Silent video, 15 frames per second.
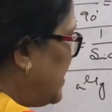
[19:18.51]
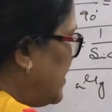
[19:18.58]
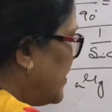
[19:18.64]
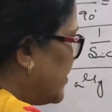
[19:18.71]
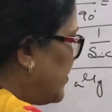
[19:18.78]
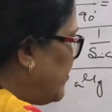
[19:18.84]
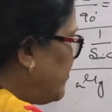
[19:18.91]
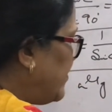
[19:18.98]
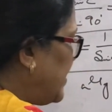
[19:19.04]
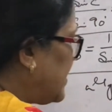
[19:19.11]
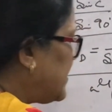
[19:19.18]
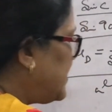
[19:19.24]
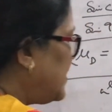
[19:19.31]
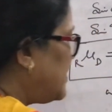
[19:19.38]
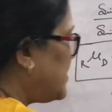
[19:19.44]

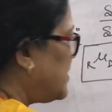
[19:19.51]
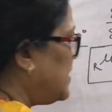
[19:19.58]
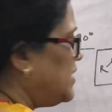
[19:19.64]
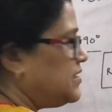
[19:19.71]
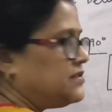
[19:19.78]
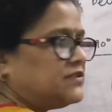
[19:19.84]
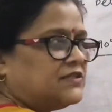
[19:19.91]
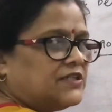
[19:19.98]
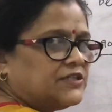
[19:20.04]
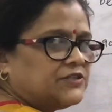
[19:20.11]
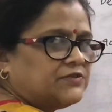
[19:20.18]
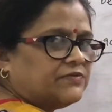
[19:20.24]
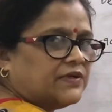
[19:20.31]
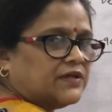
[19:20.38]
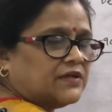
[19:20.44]
reflected ray is this
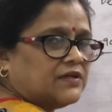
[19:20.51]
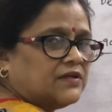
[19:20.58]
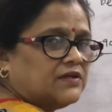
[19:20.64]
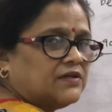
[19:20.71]
one.